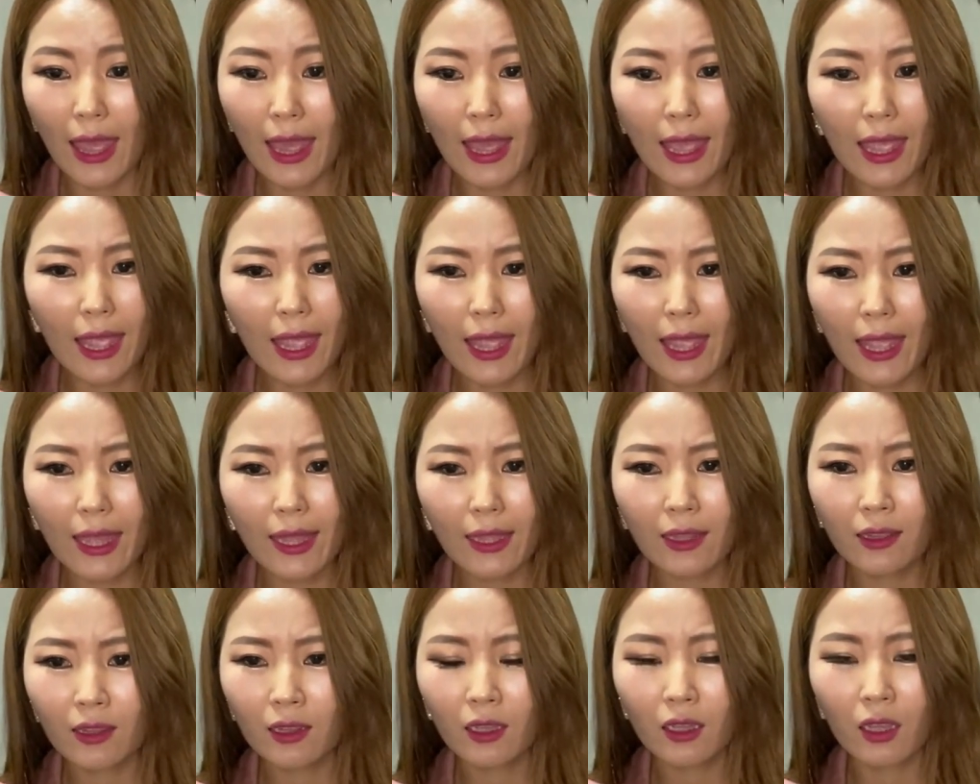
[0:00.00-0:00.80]

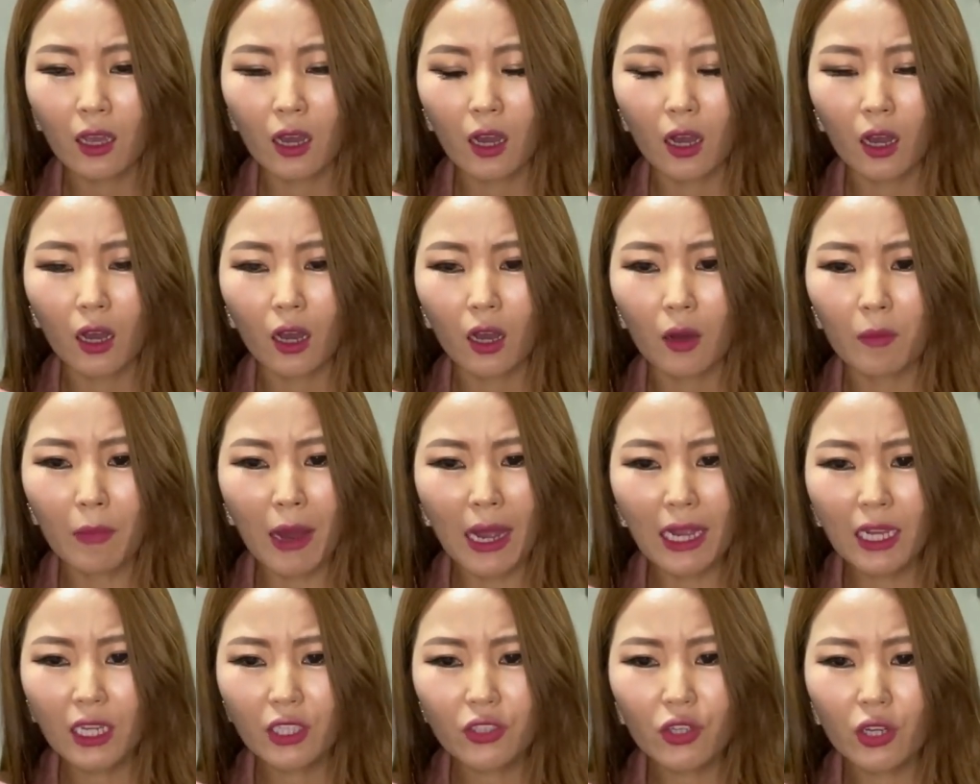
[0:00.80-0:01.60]
And mm -hmm. uh,
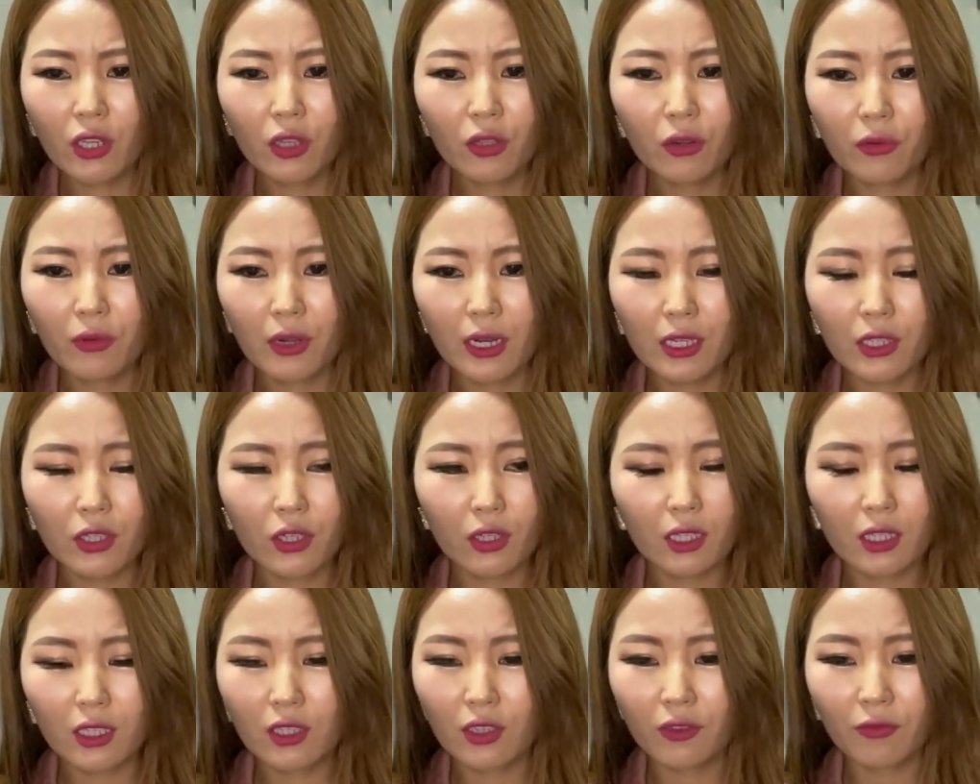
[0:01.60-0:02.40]
my
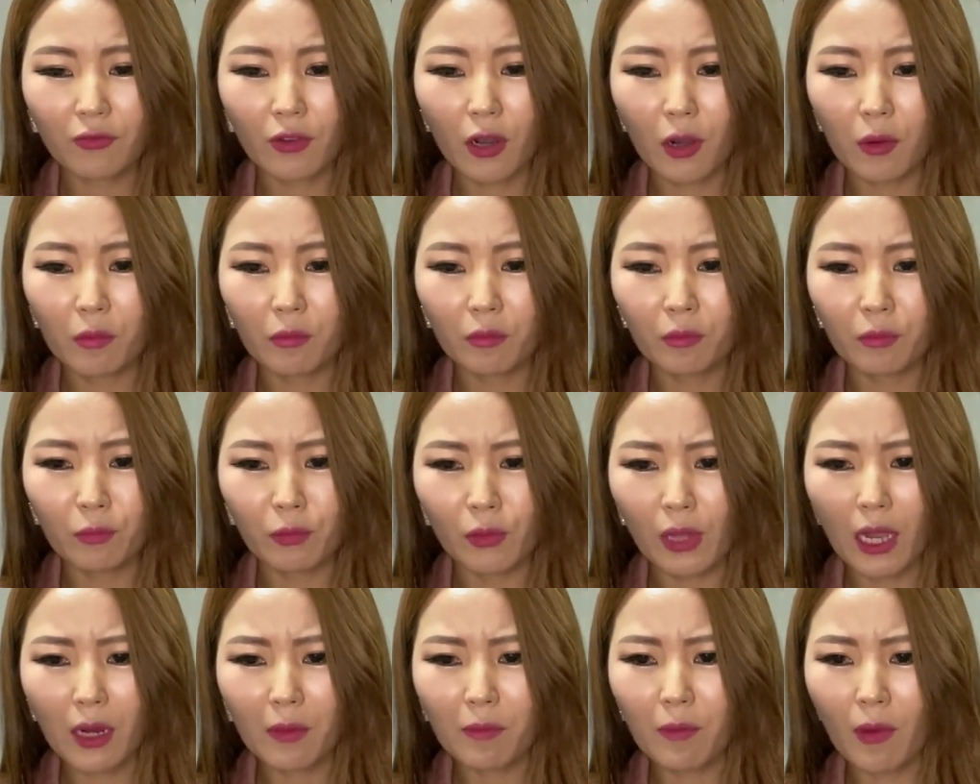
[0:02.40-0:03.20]
generation is from
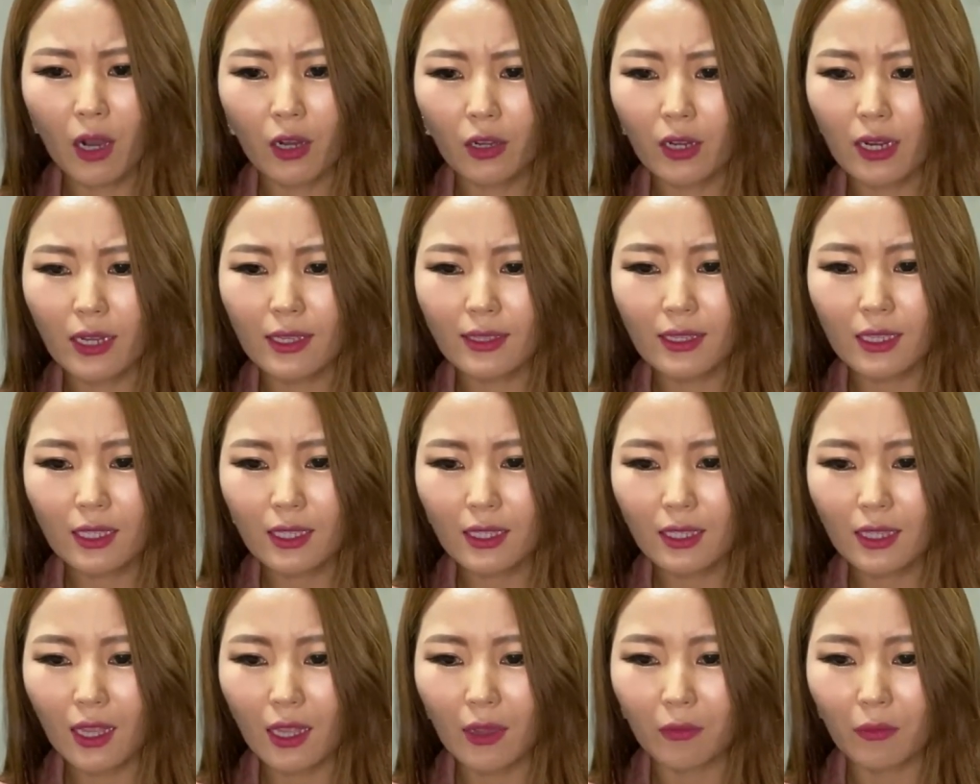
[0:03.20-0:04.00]
black market
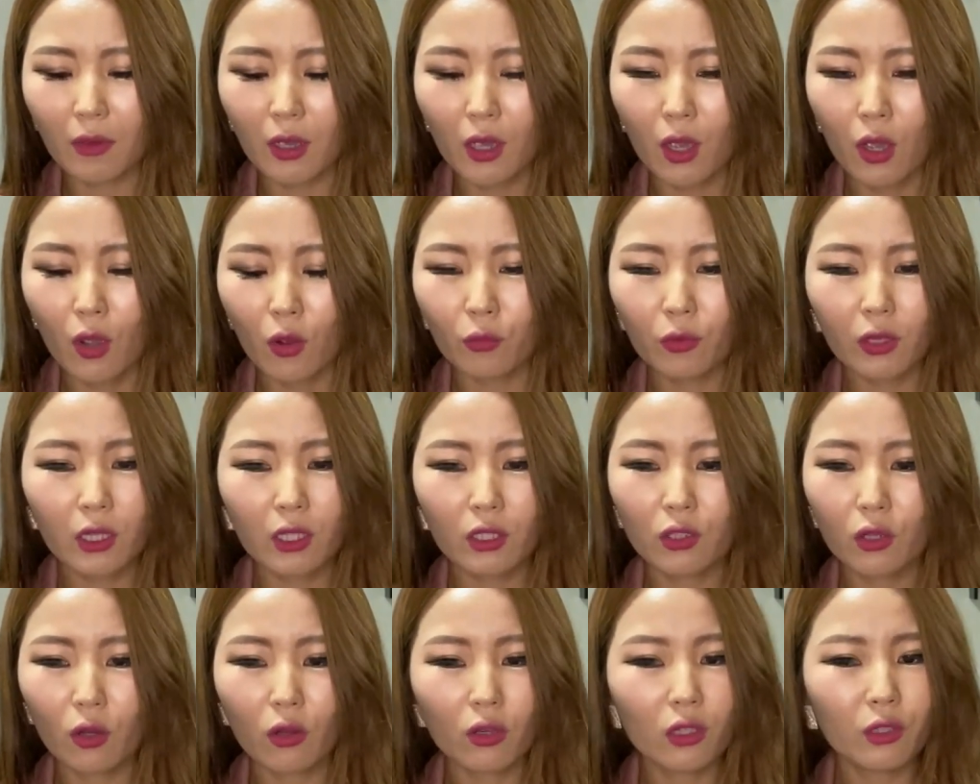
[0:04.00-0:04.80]
system we
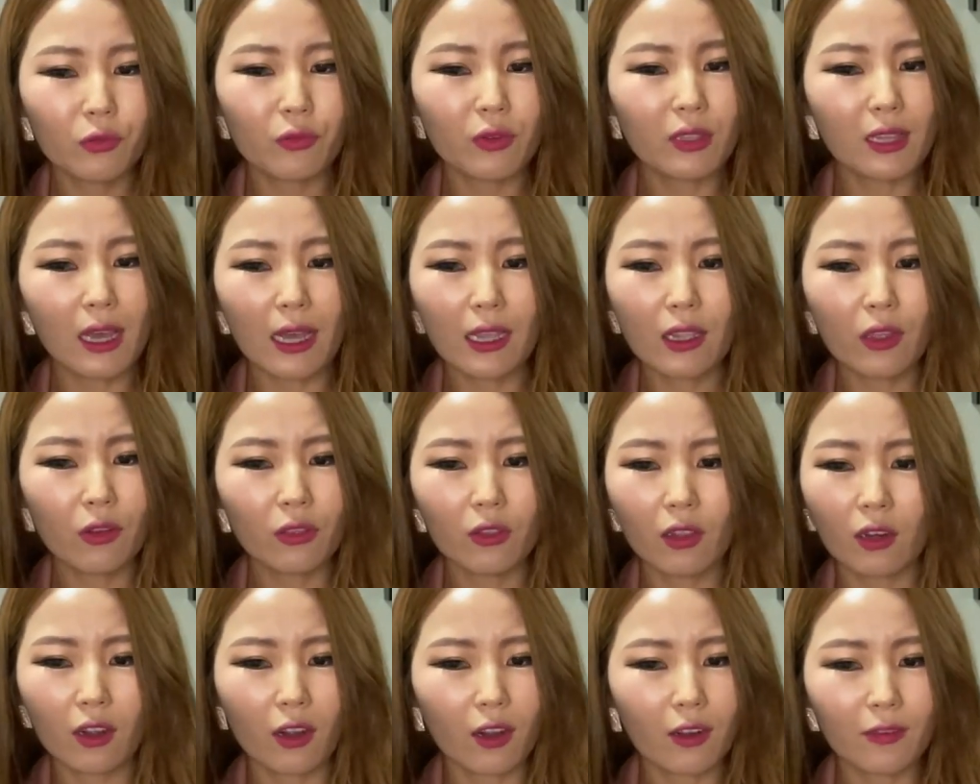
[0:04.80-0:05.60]
don't rely on
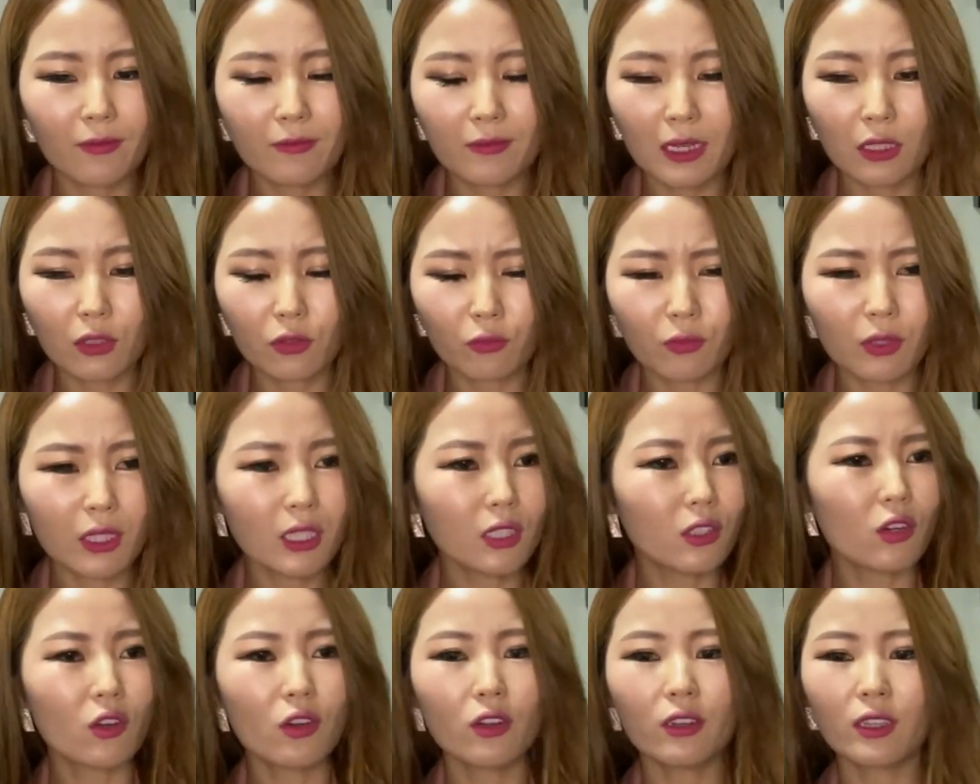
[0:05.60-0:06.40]
the government. We
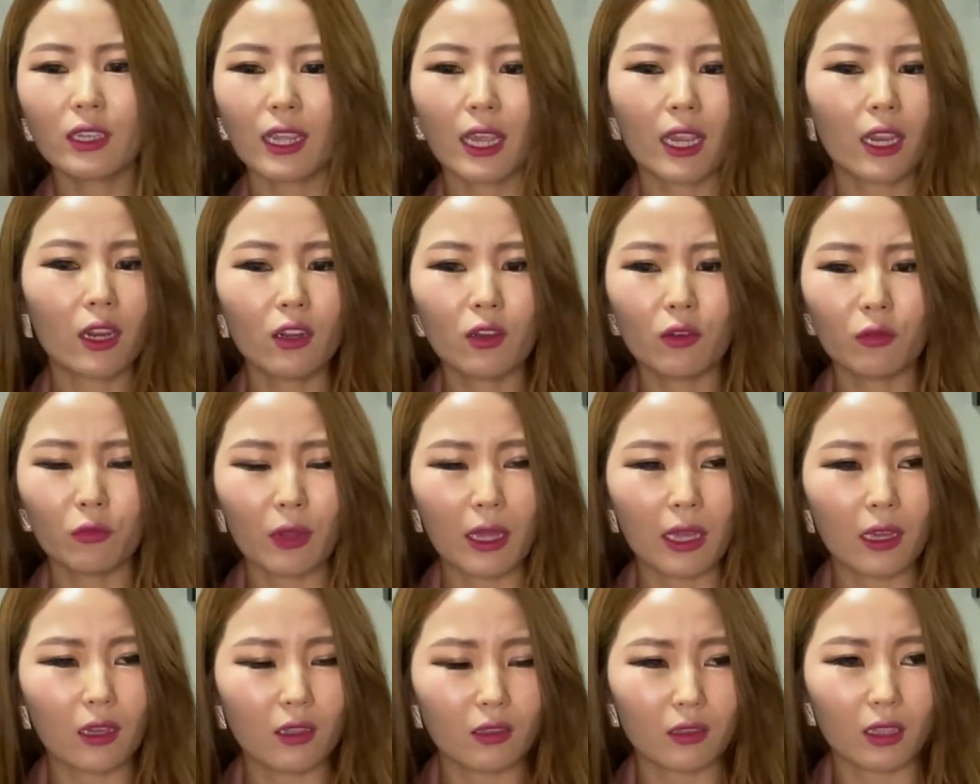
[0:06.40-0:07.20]
don't care
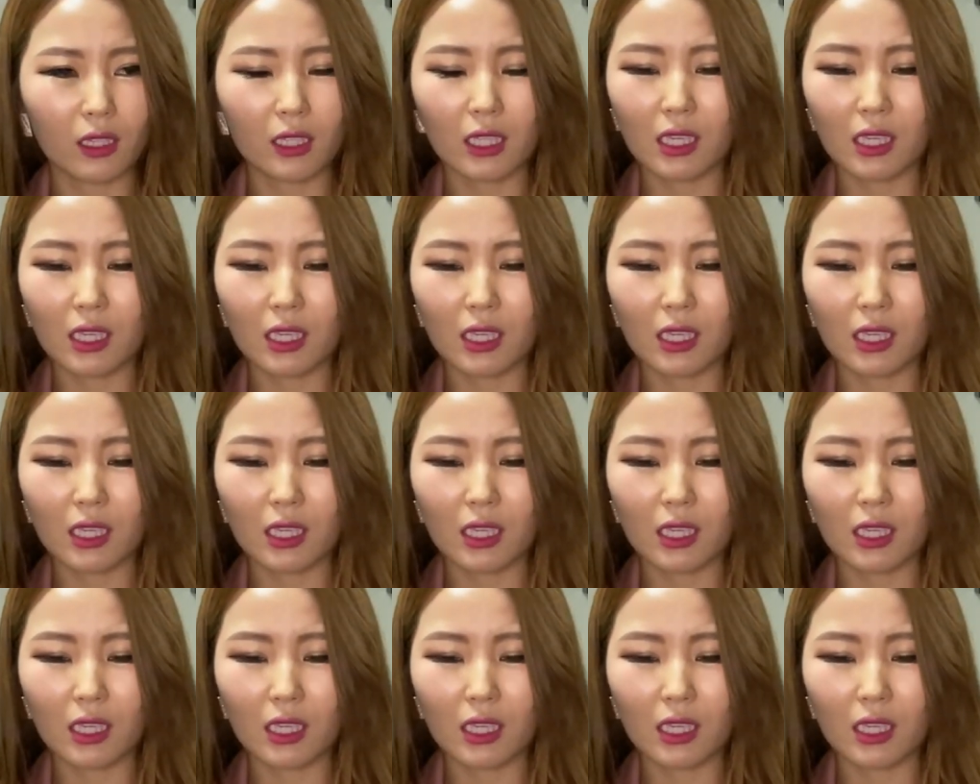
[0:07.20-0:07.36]
where the